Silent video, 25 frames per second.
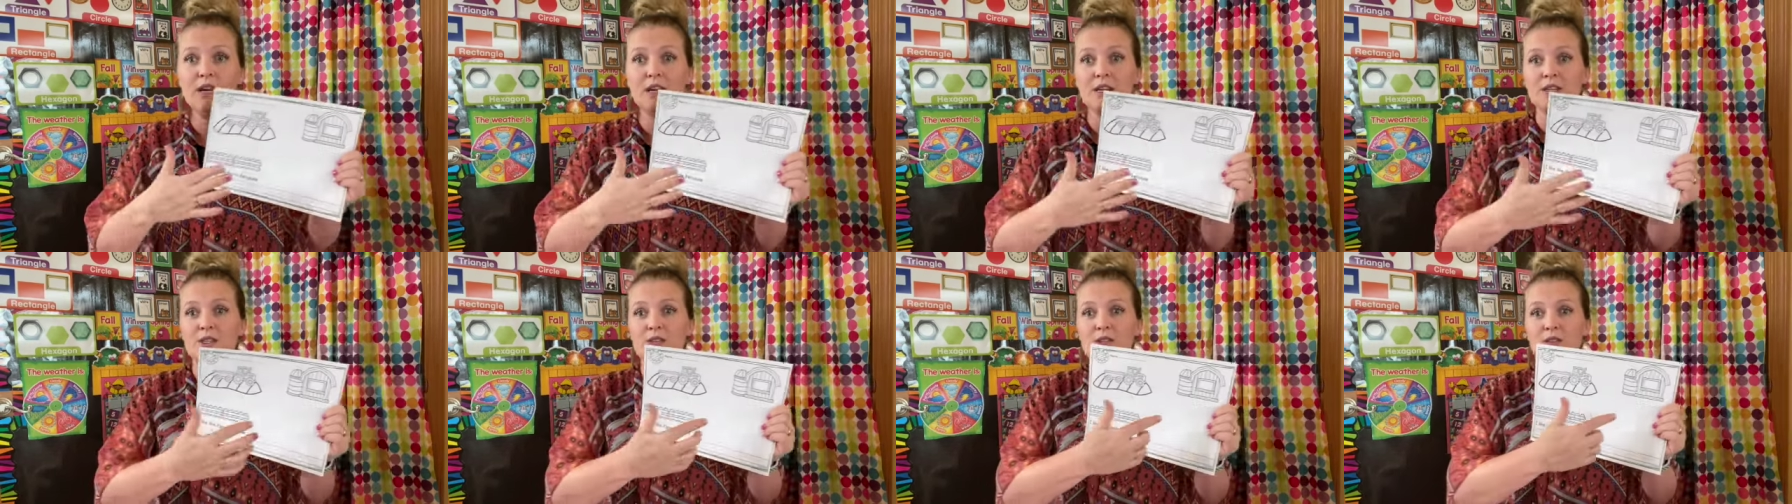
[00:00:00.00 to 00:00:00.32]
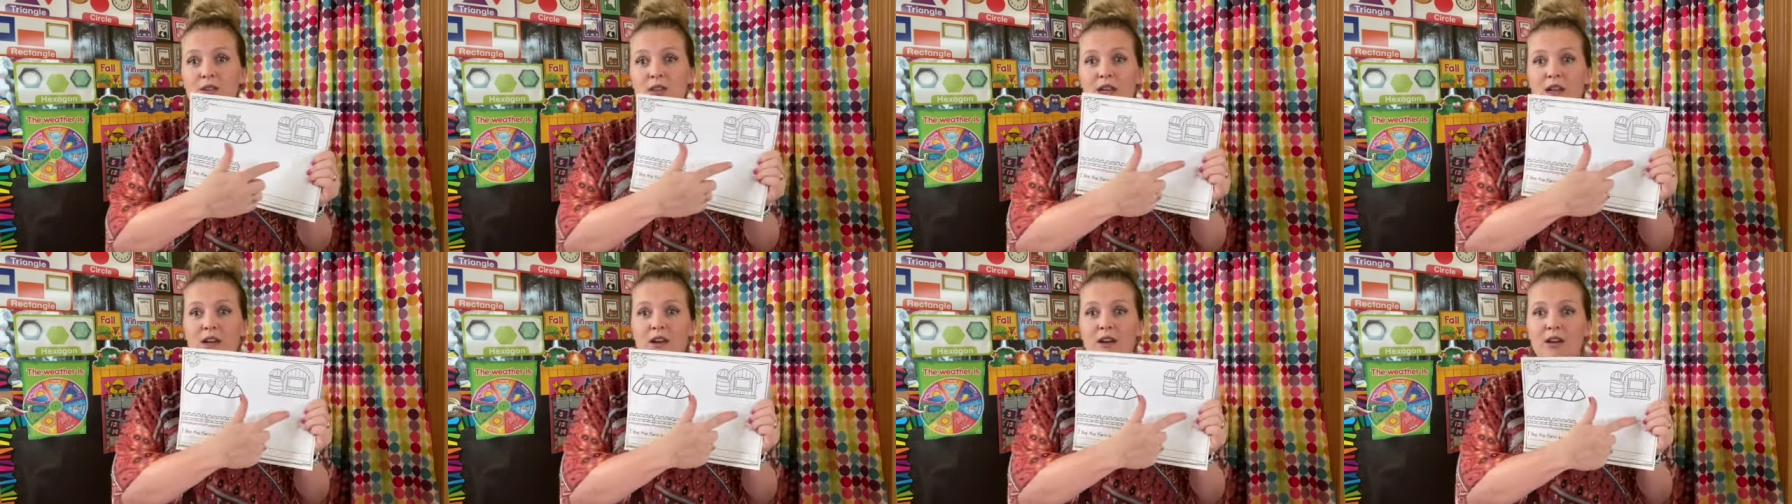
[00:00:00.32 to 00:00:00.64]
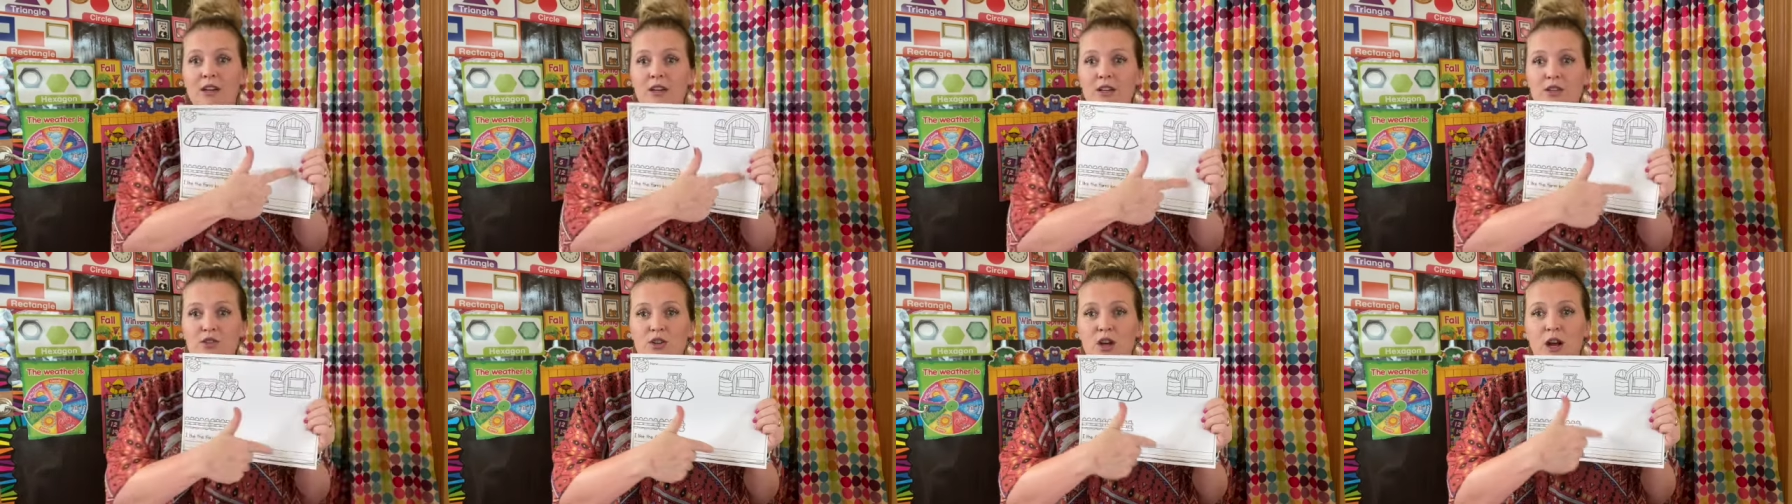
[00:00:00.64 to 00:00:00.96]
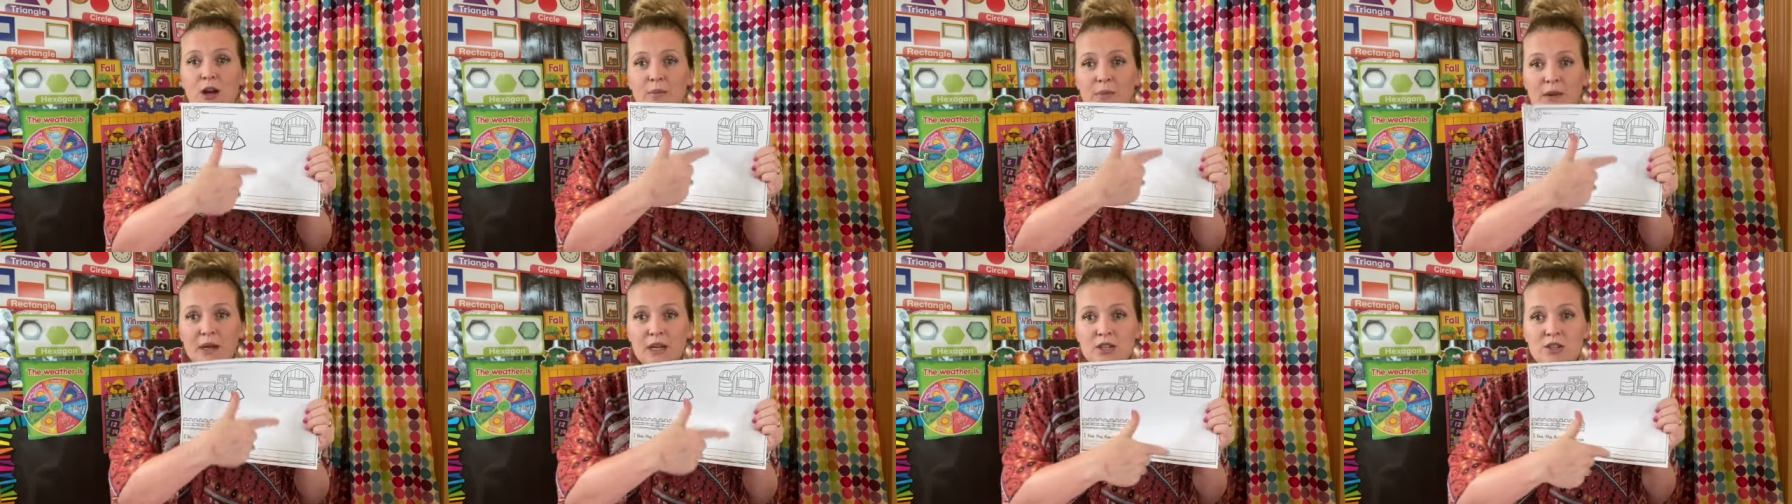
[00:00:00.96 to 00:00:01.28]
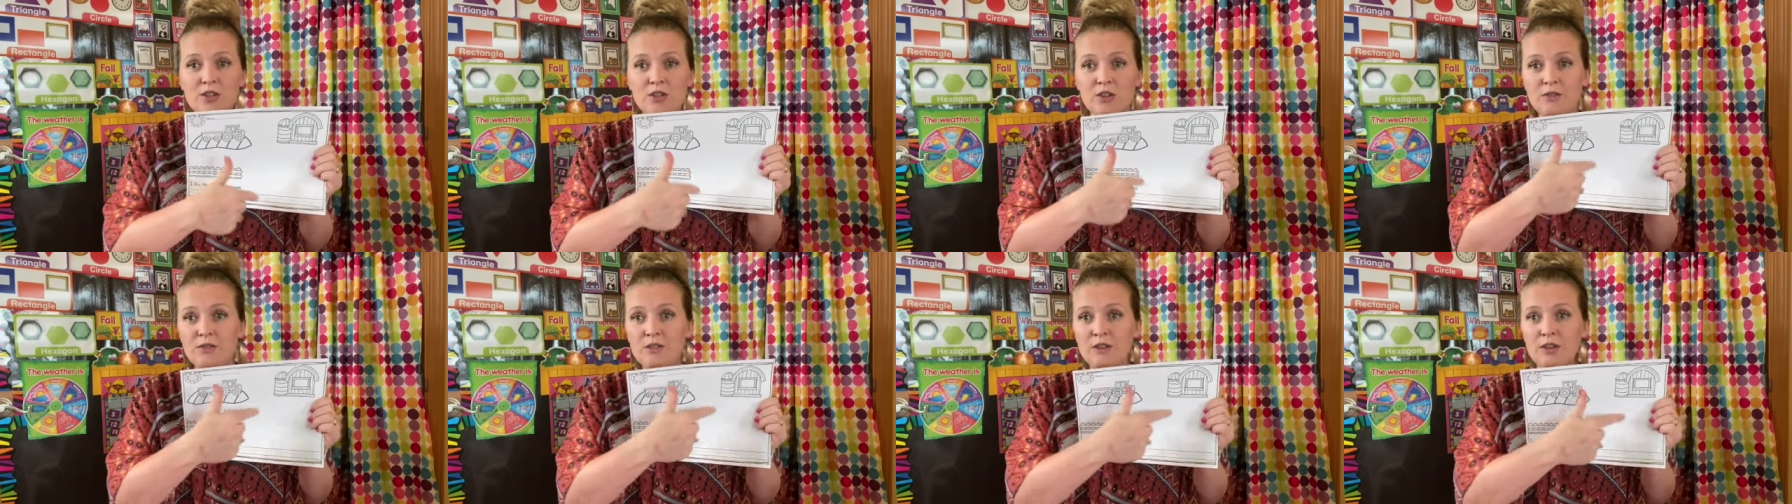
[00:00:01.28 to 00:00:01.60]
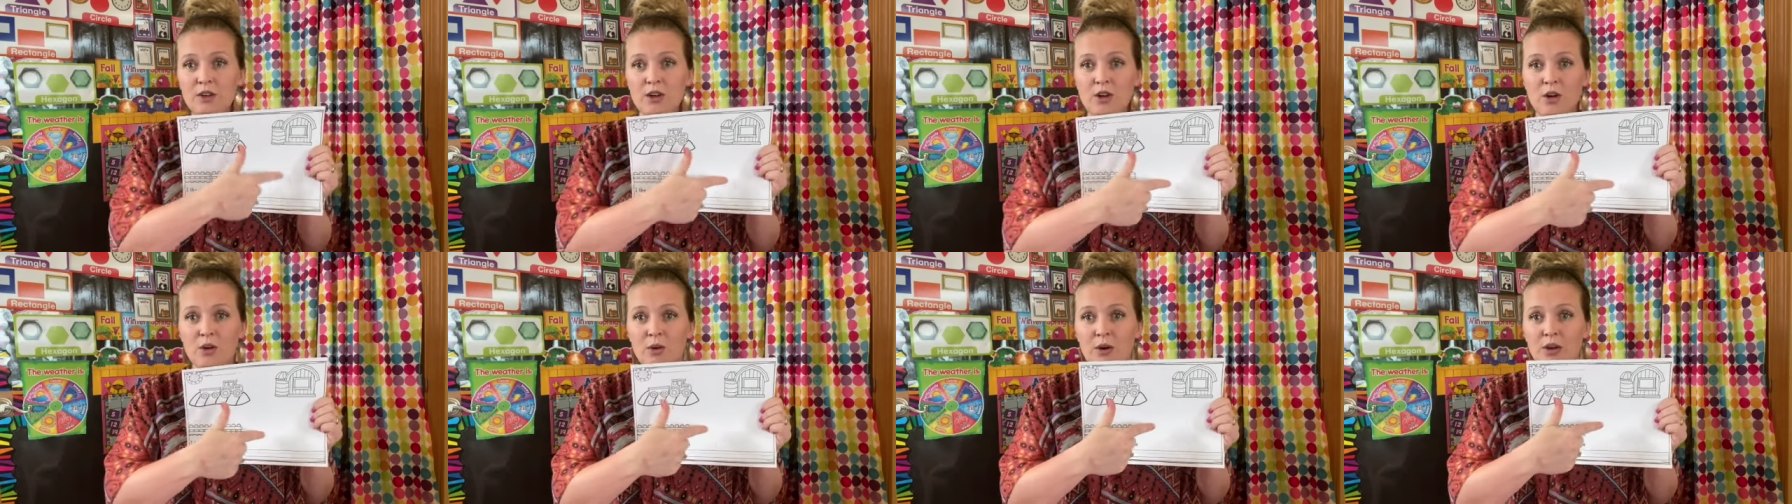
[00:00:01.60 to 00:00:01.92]
So they are gonna draw a picture of their
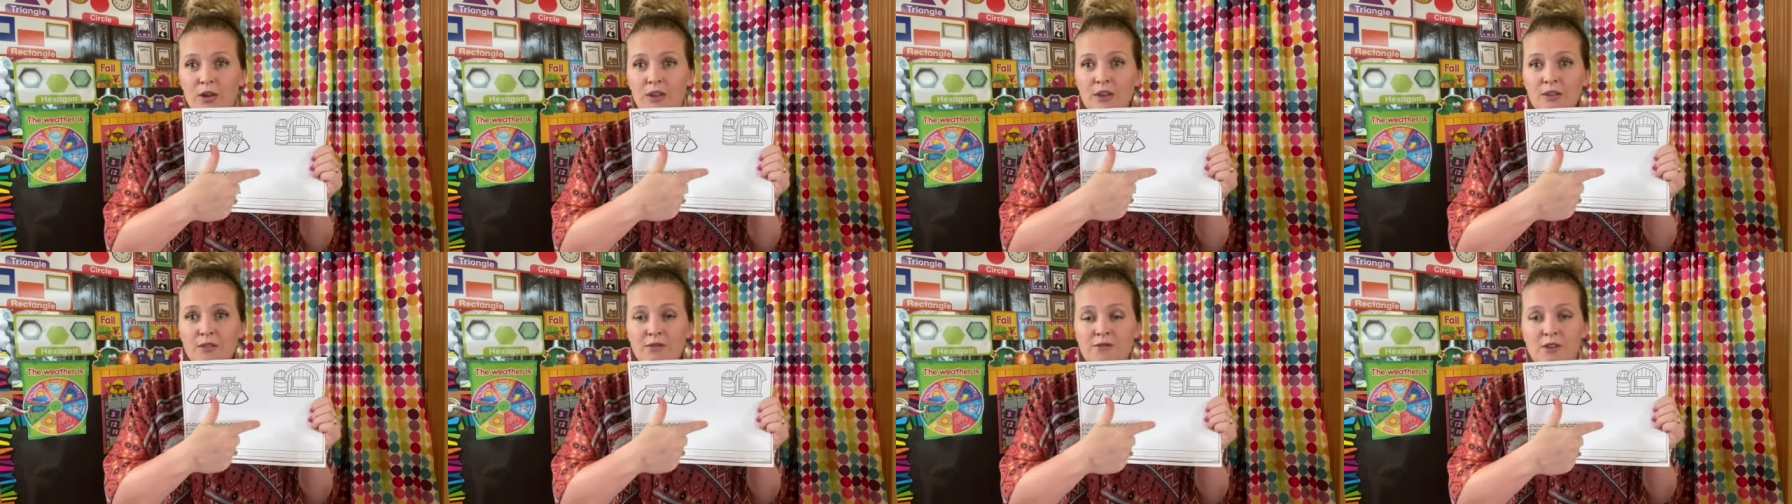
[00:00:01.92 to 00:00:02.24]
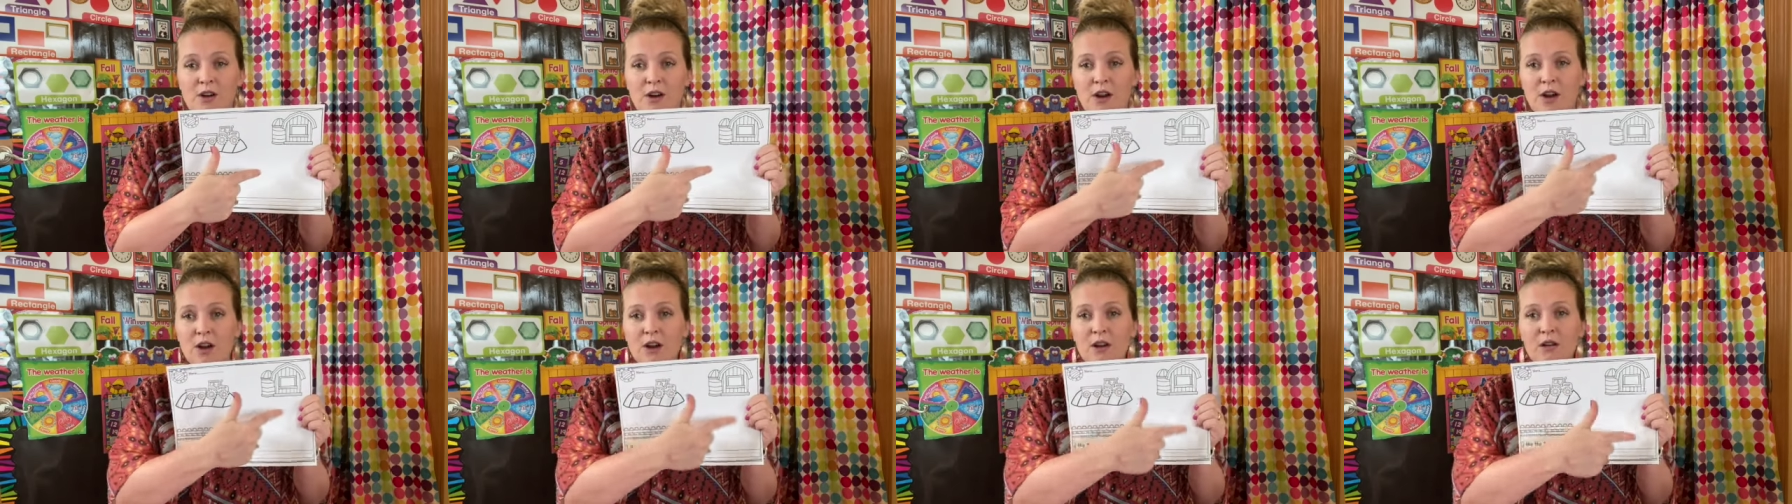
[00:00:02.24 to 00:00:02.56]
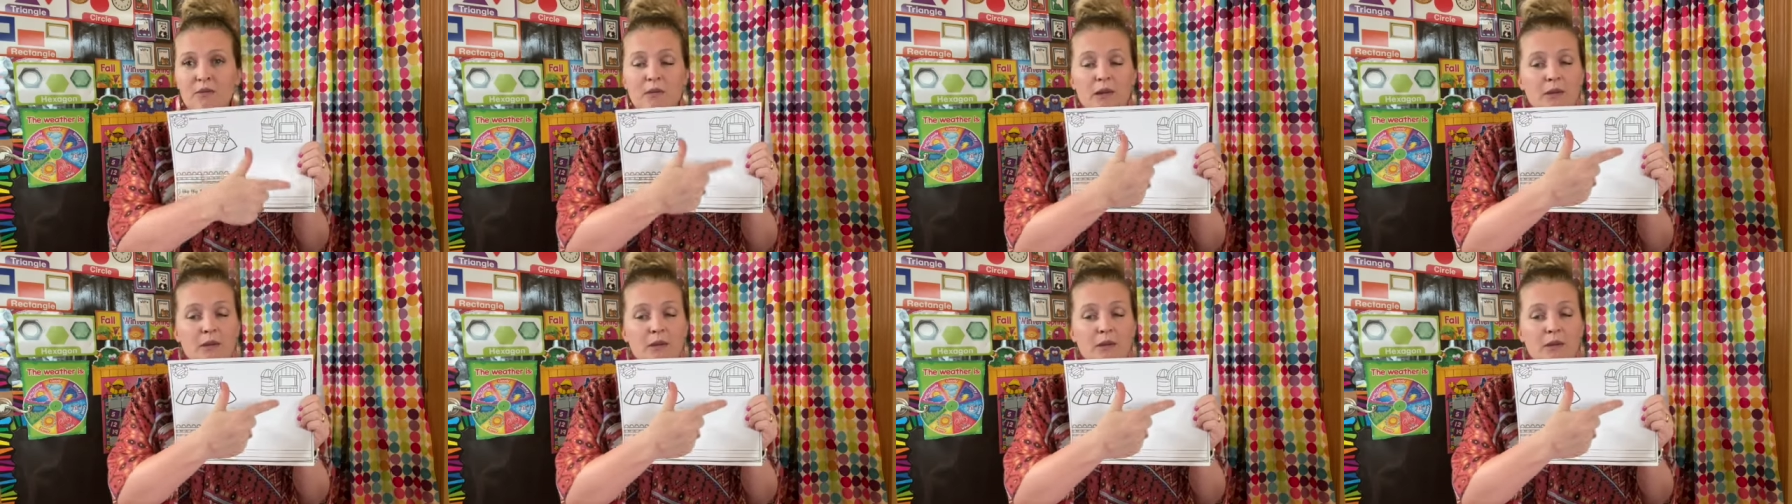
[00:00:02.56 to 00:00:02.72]
goat on the farm,